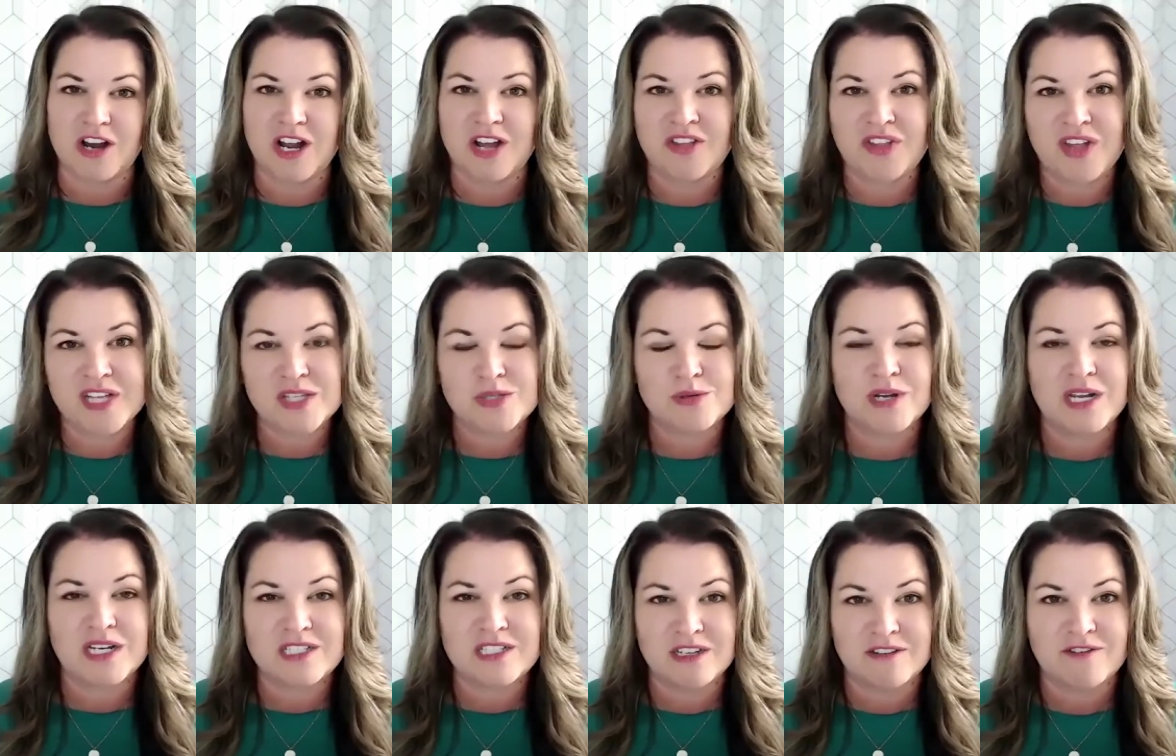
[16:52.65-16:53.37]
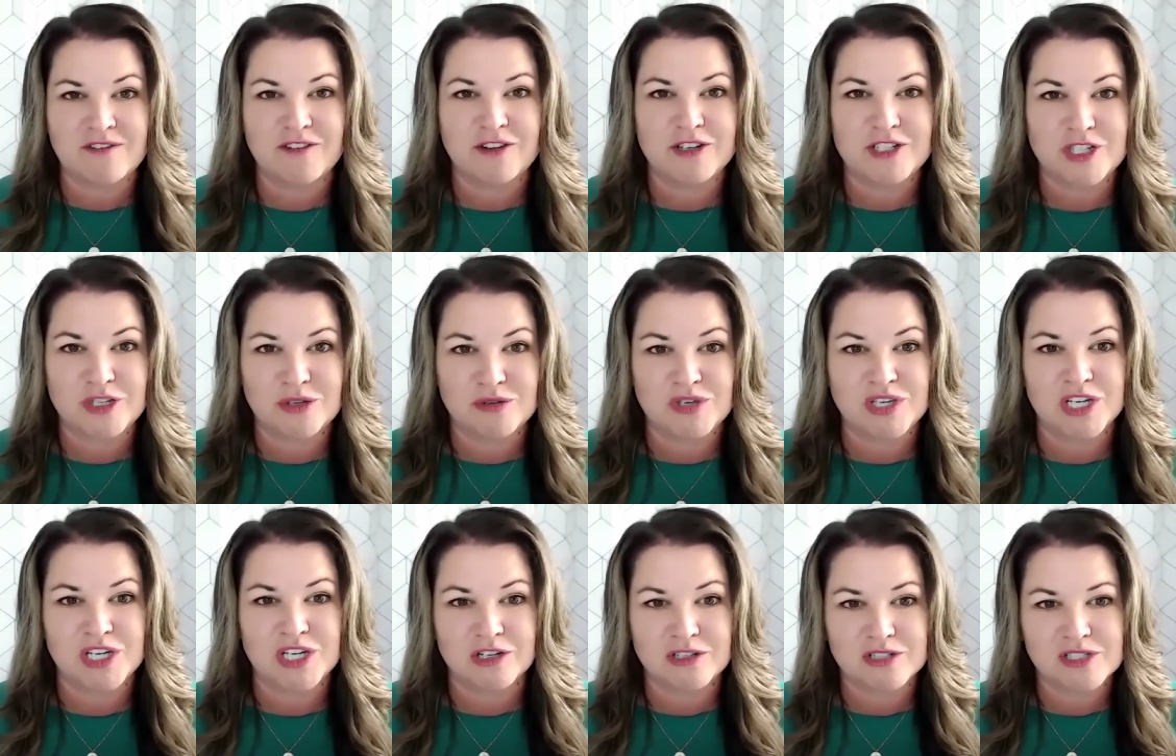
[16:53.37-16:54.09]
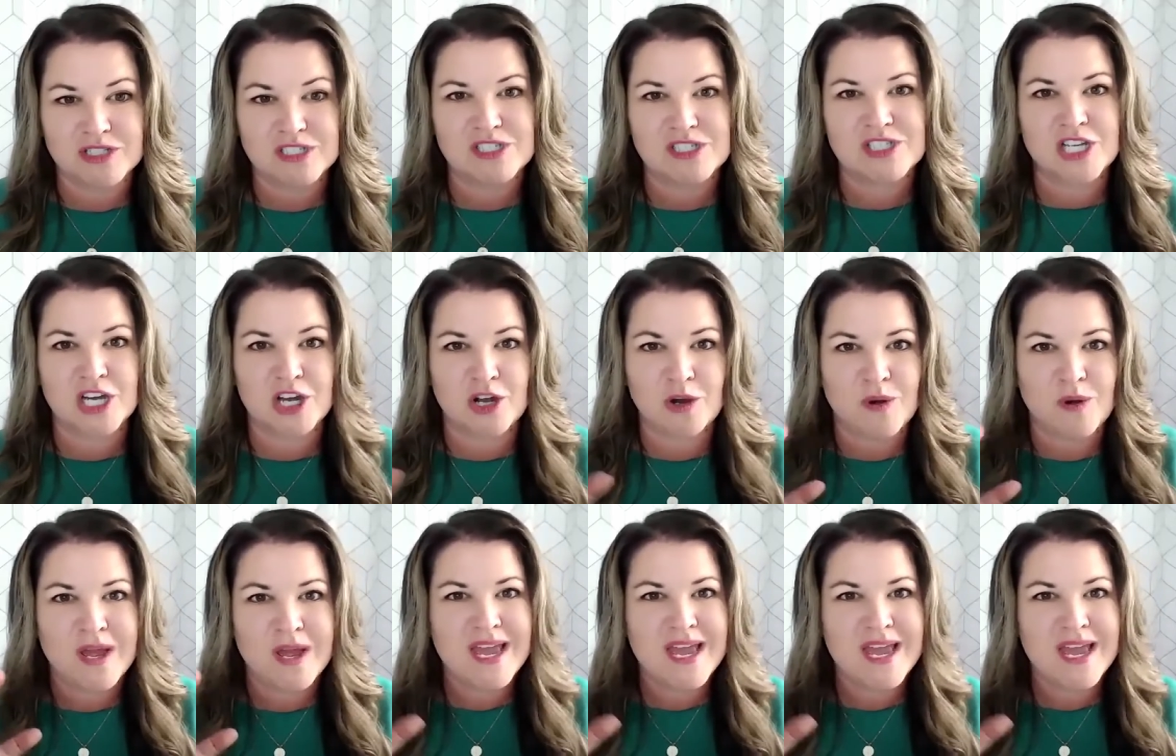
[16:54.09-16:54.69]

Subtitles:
And that's what I did for 2 years. So